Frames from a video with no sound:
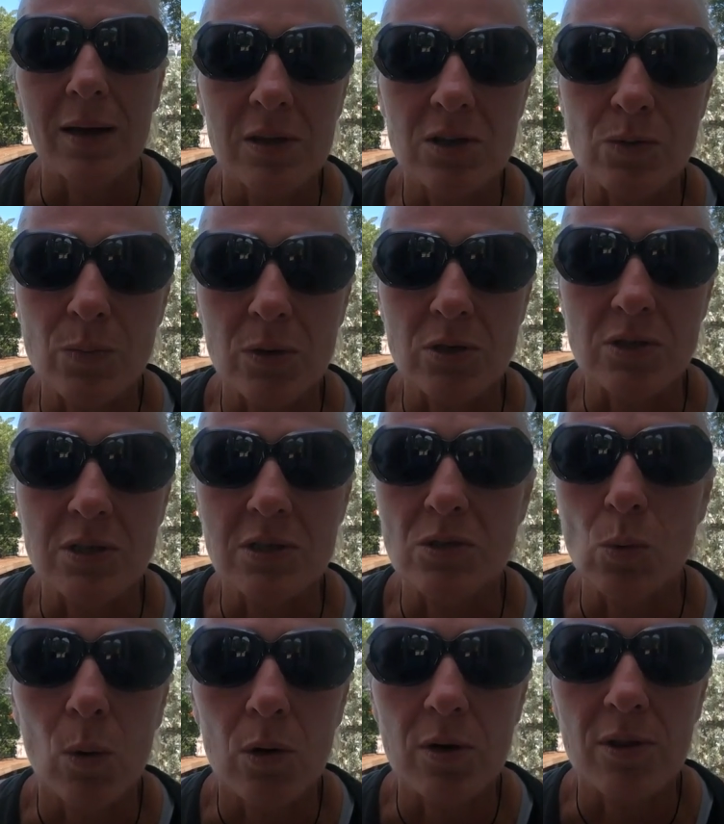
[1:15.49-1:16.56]
This person
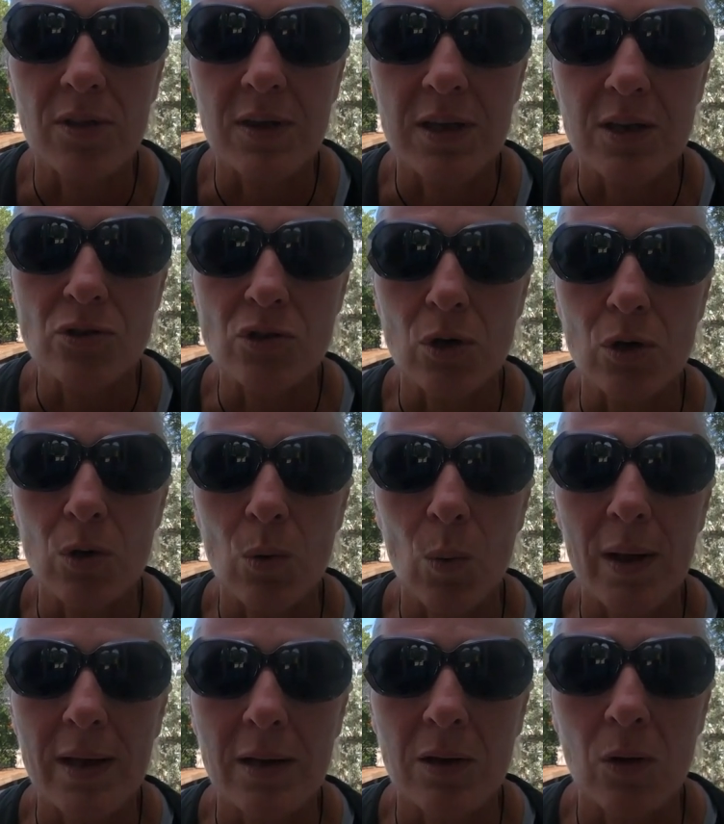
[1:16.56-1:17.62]
is worth his or her
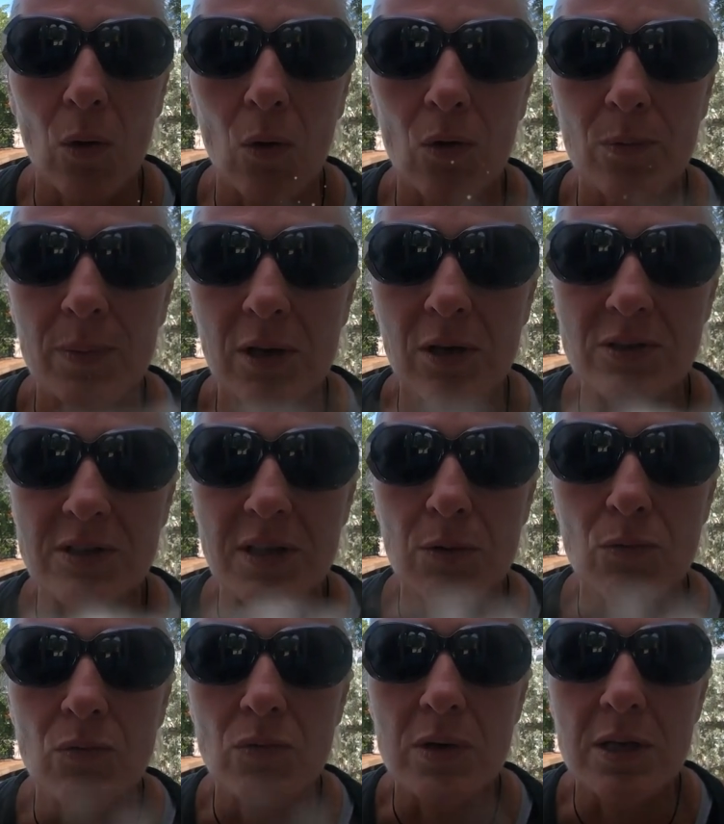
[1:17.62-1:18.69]
weight in gold because they
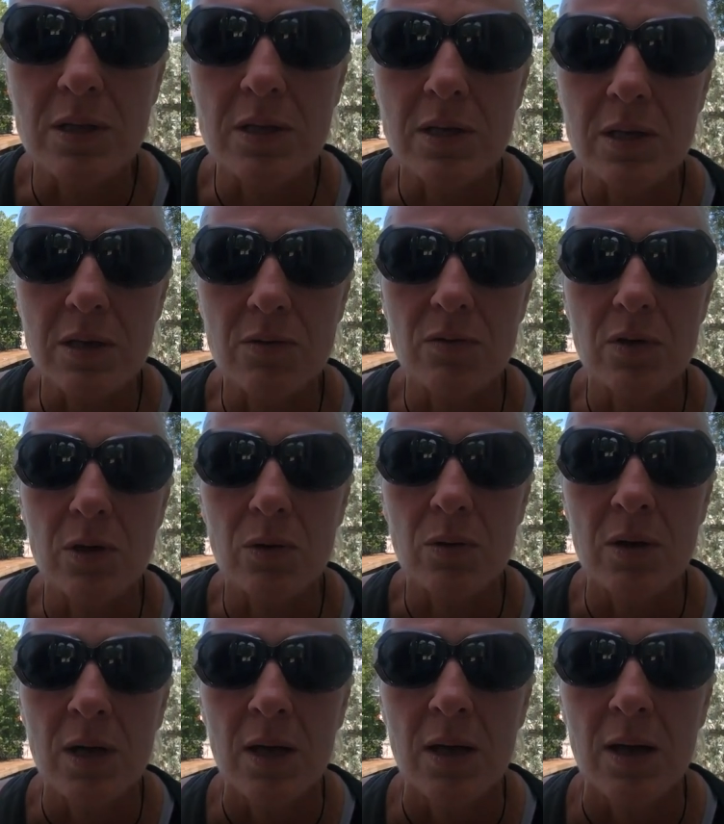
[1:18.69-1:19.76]
really give
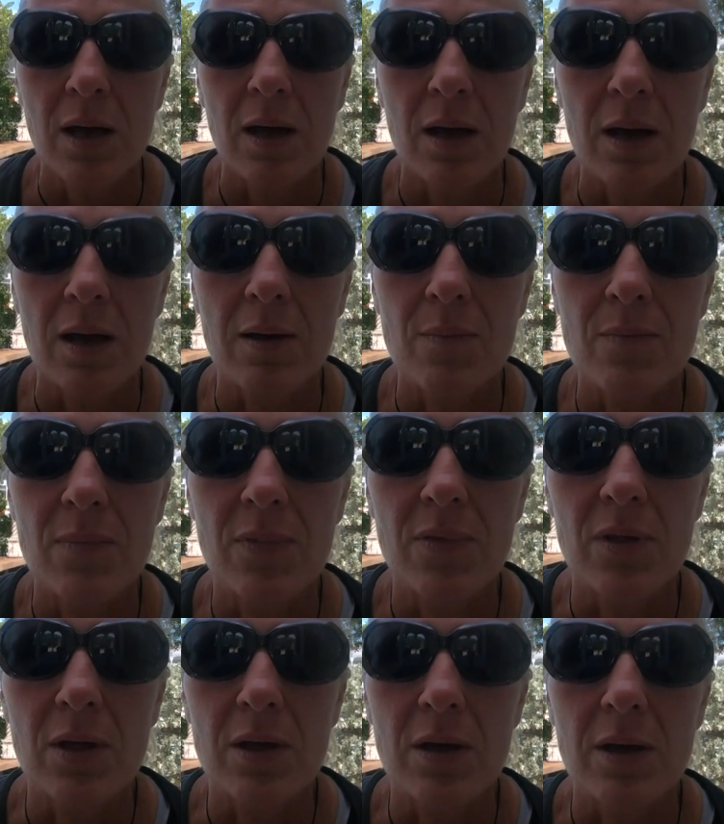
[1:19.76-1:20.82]
you um,
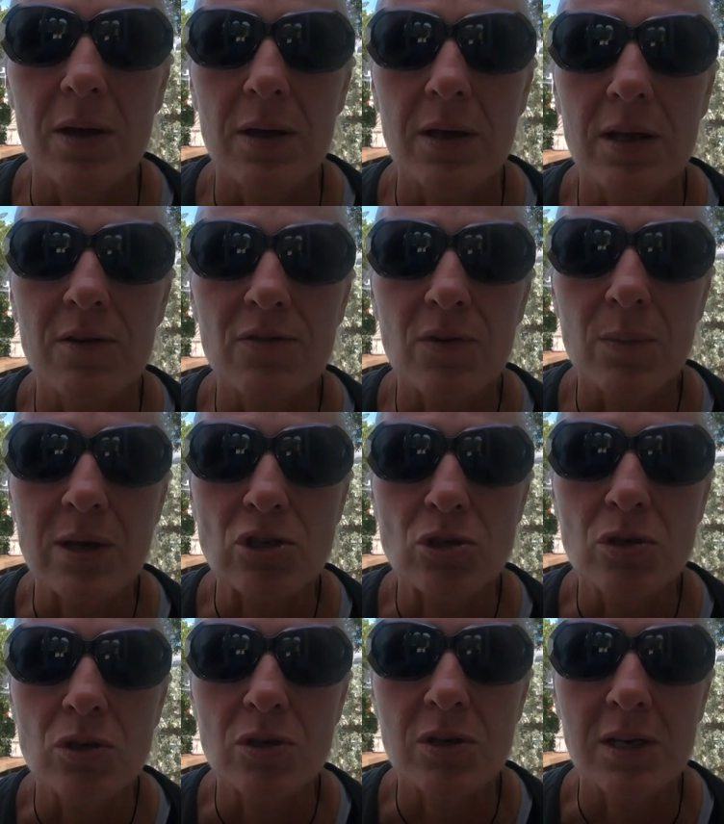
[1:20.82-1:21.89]
the
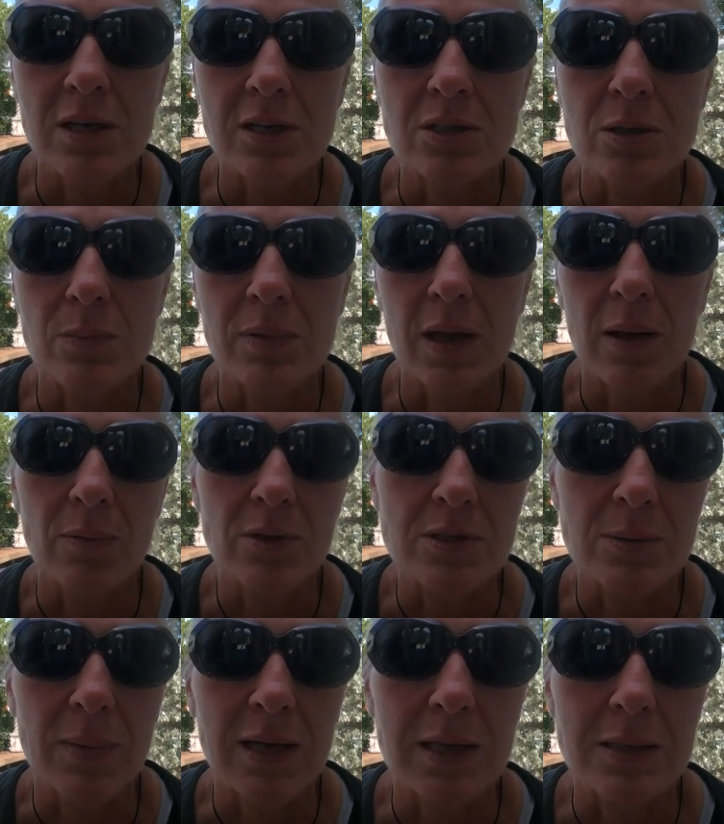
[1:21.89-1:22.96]
information you need to be able
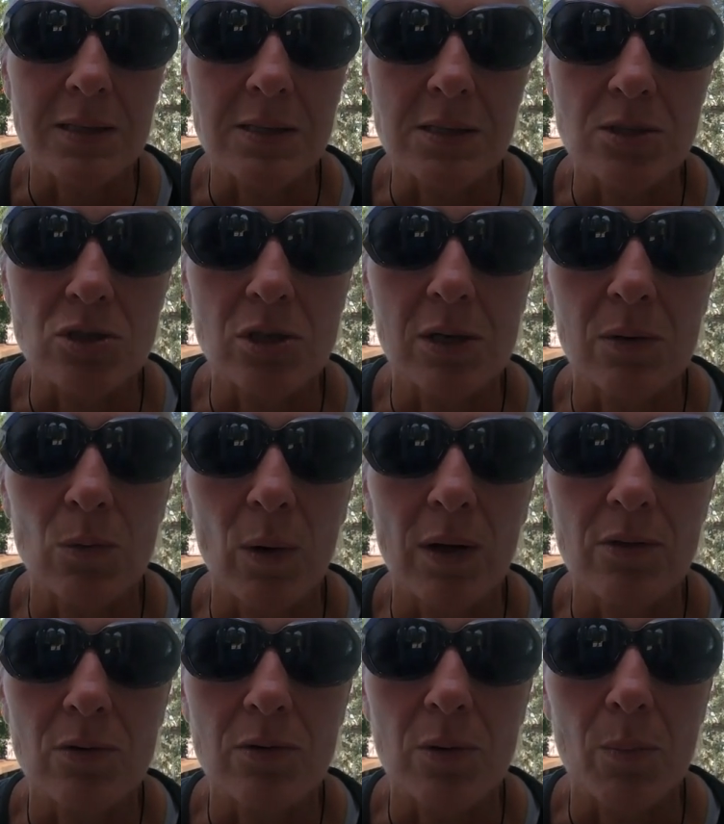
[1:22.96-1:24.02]
to make a decision on
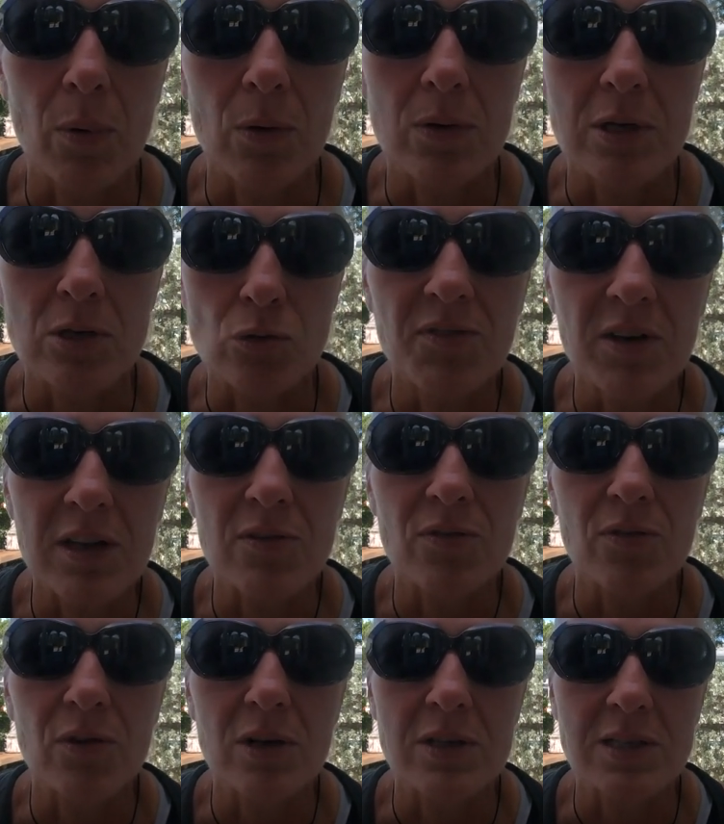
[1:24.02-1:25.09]
whether the boat is fit
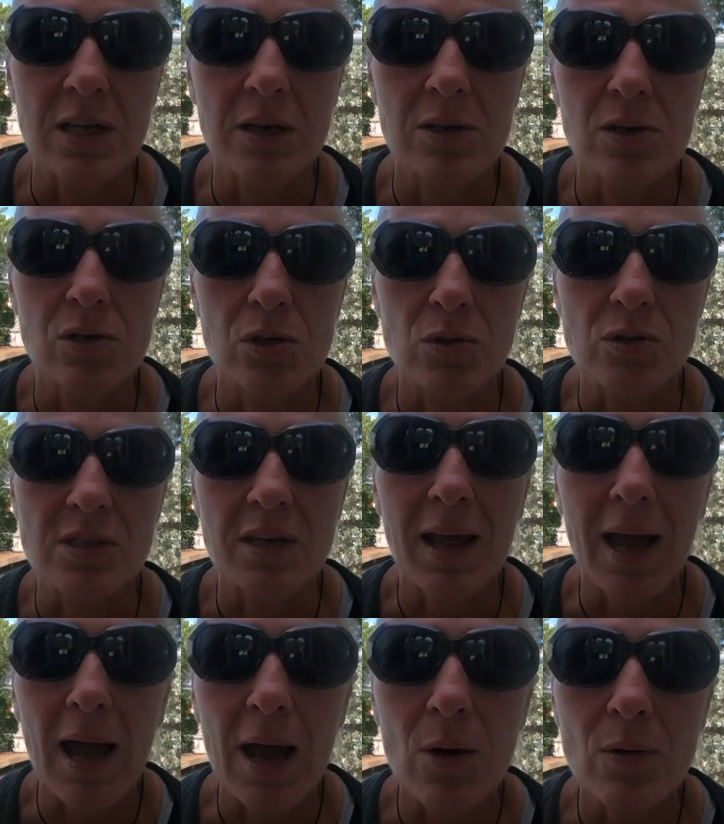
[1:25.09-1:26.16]
for intended use. And
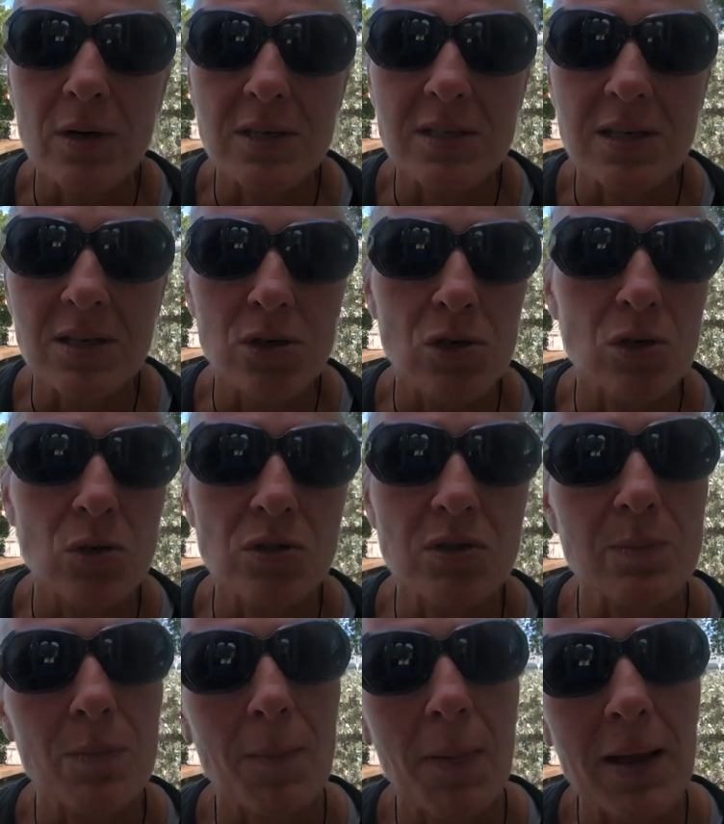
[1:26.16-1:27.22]
our intended use
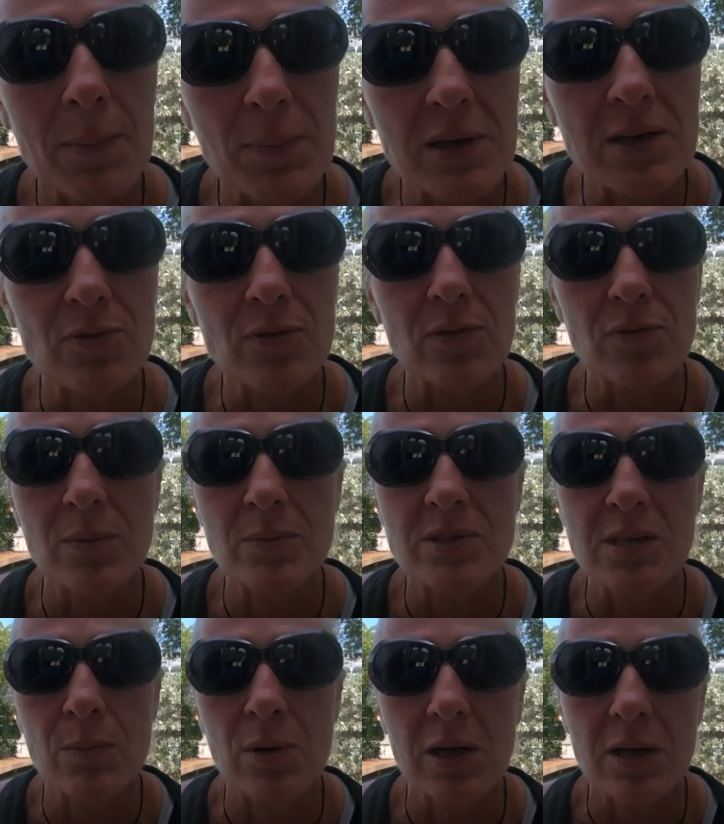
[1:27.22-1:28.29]
might be different from
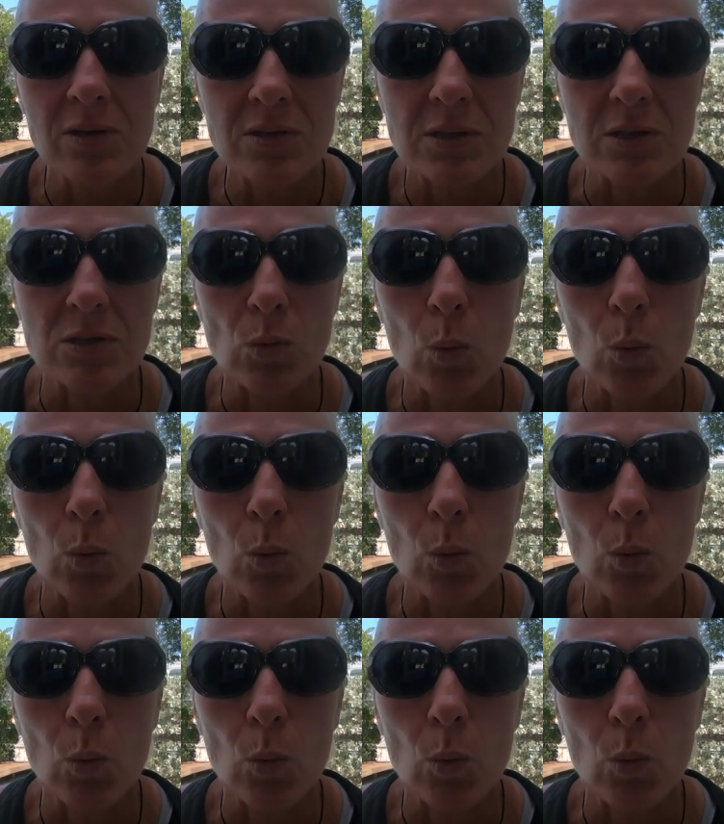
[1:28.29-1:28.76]
someone else's.